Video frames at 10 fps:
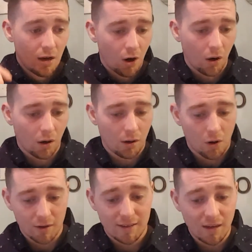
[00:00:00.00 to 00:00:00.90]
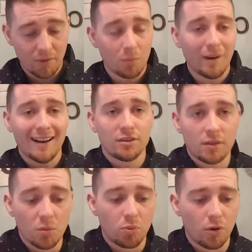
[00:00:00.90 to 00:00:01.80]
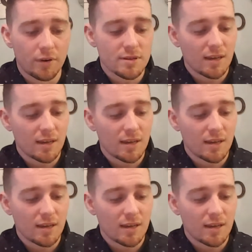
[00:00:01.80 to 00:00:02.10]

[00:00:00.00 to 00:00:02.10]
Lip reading: are giving back to the employees,